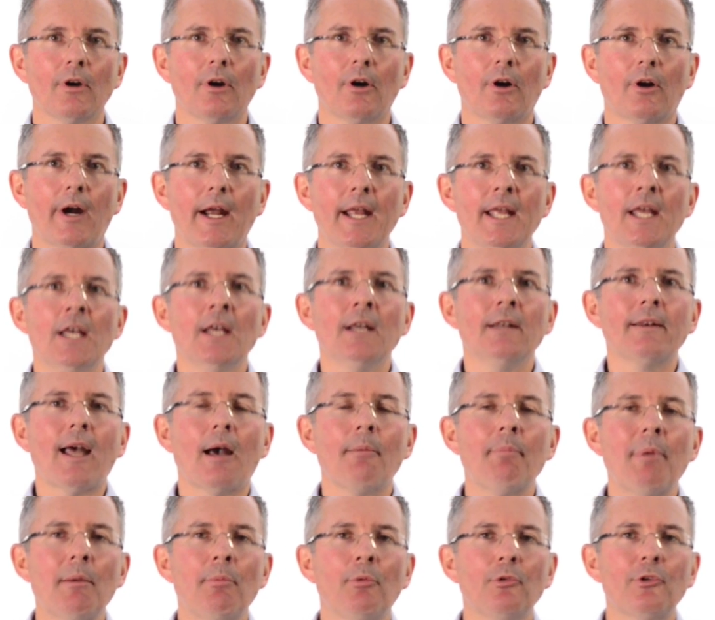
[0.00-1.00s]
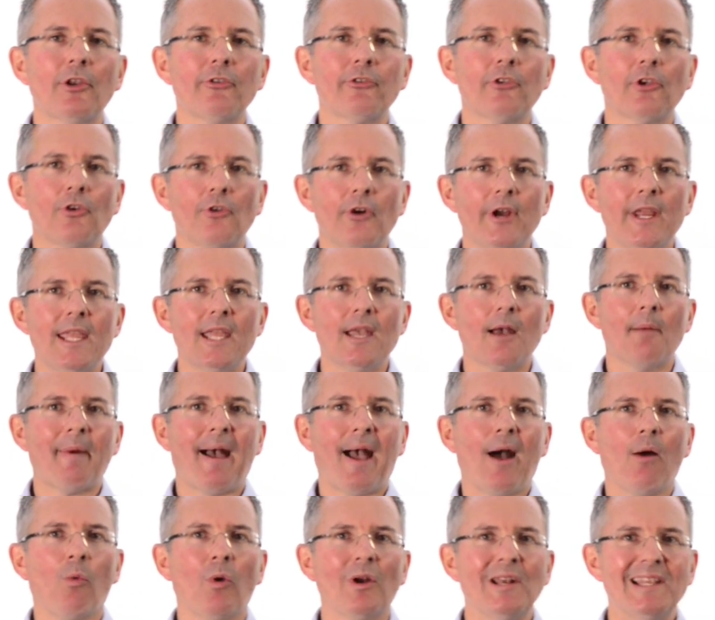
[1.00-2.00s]
All right, now people disagree
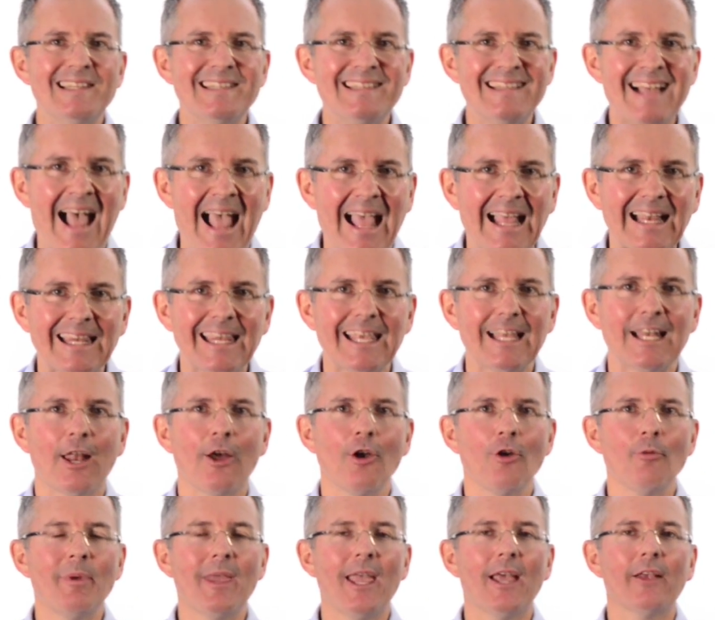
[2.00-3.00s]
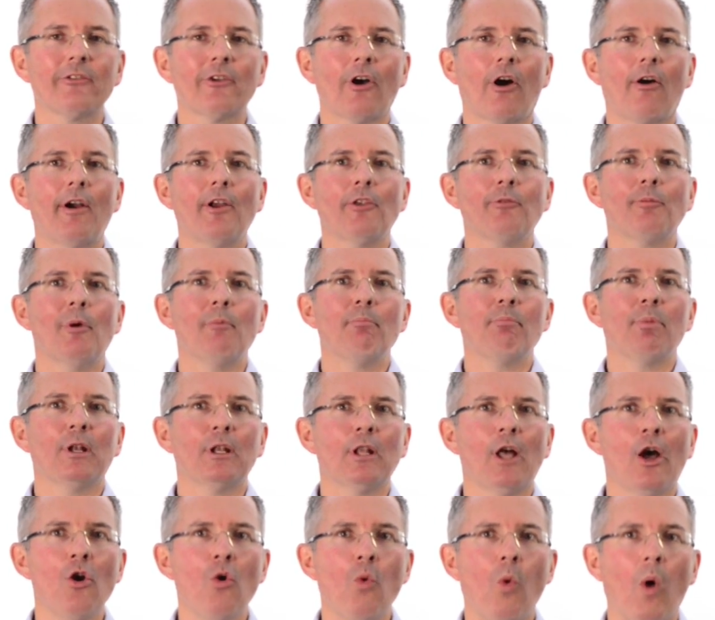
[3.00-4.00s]
about what exactly a low PSR is, but
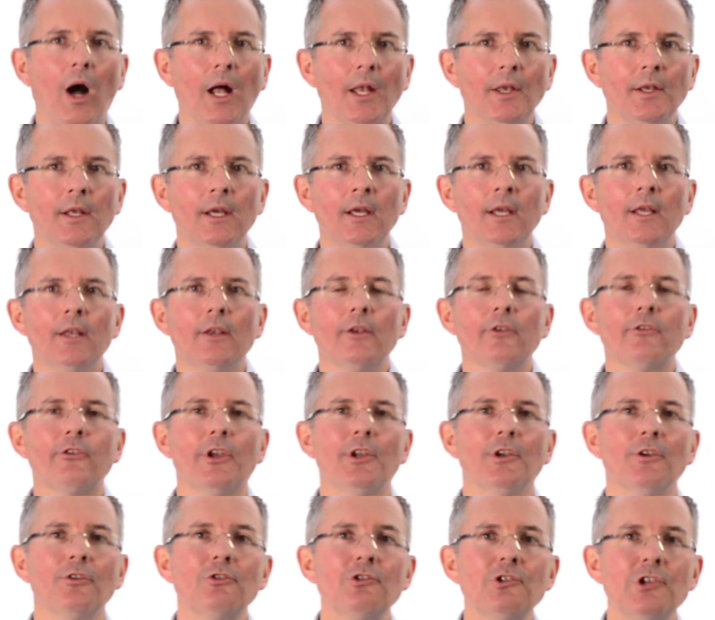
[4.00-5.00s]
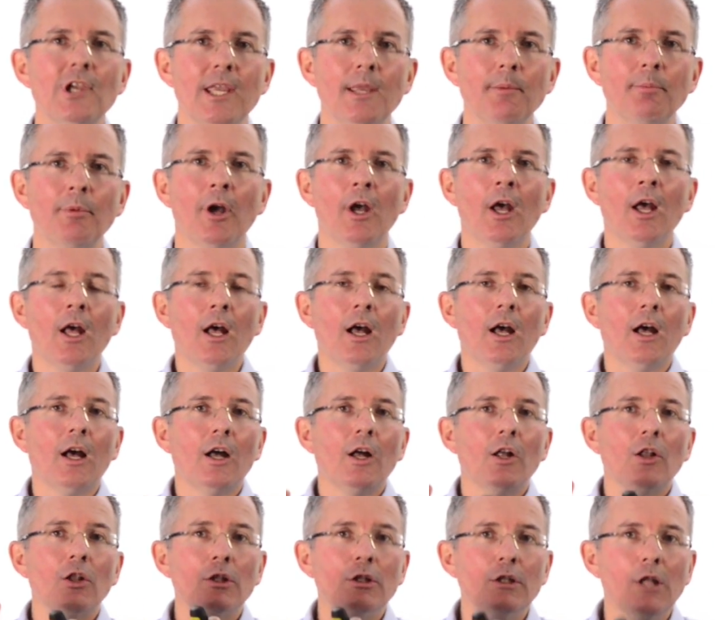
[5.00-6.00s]
below 1, seen as cheap,
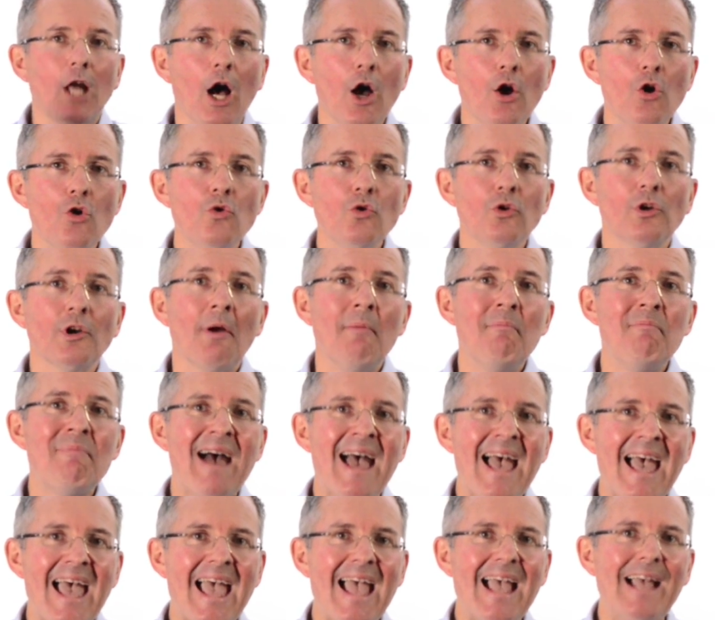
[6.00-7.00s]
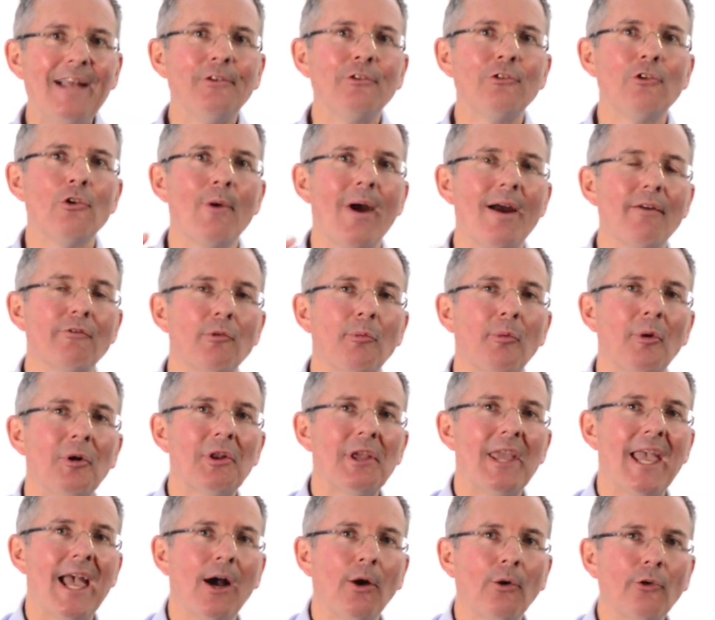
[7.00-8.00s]
low compared to
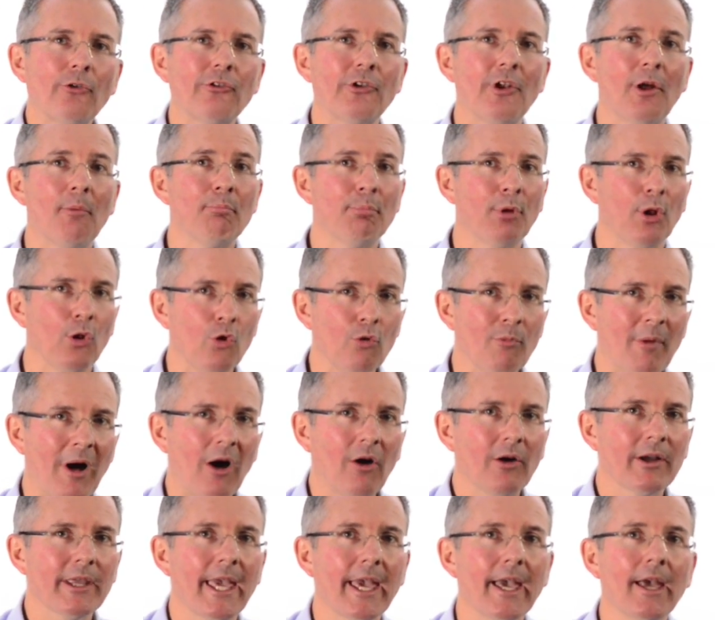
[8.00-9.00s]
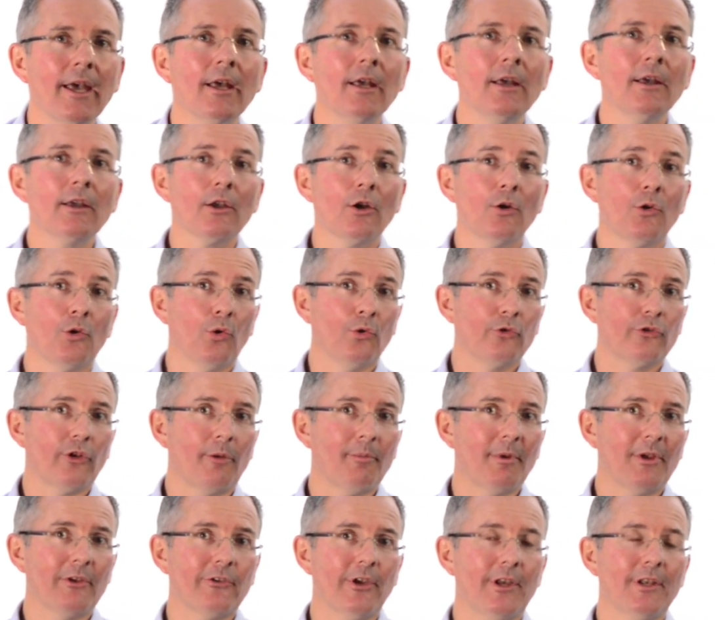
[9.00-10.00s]
everybody else in a bull market can also
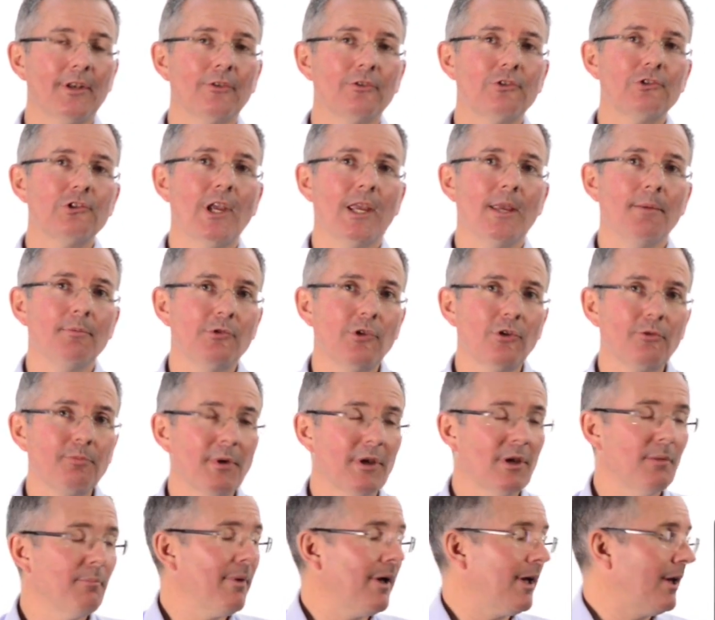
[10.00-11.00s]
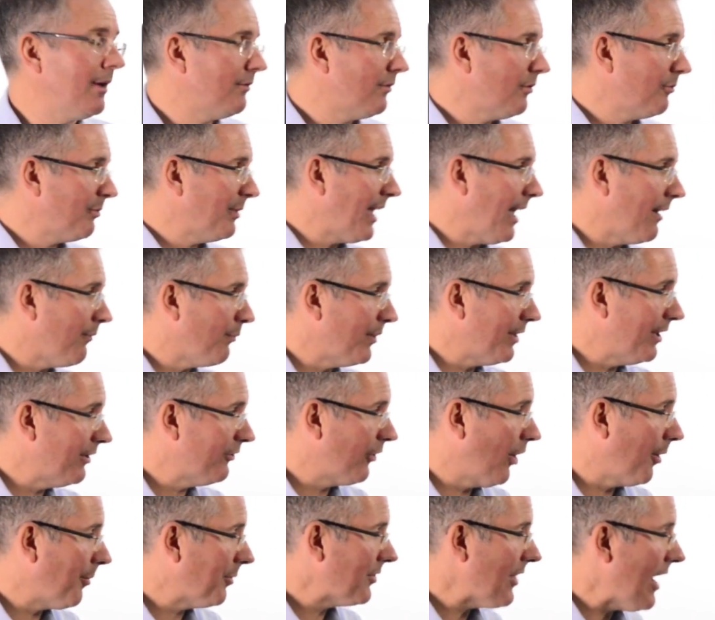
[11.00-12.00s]
be seen as cheap. Just be careful with the
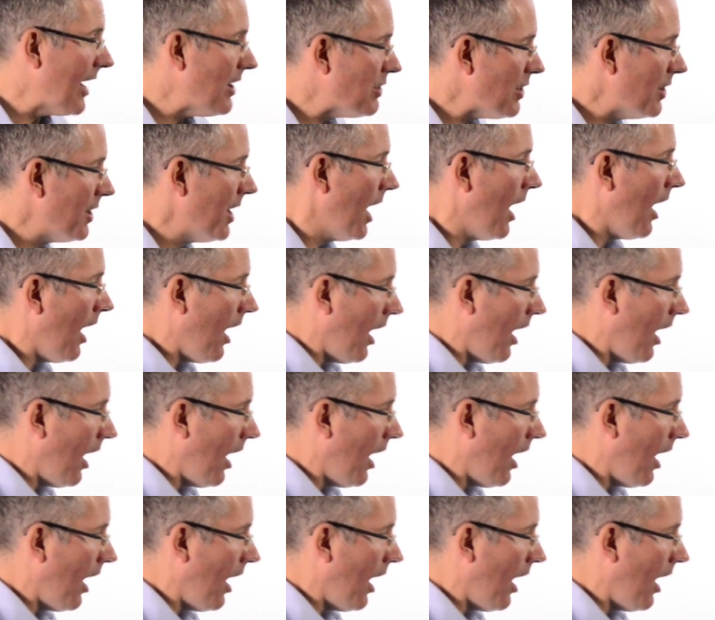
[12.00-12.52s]
interpretation.